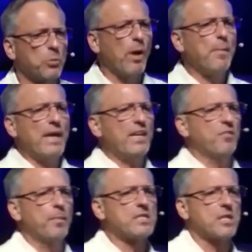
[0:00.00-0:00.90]
We may even
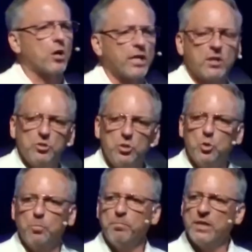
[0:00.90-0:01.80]
be starting new
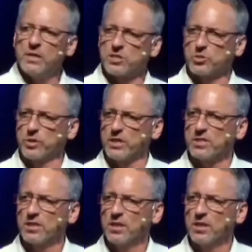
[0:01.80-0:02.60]
ministries.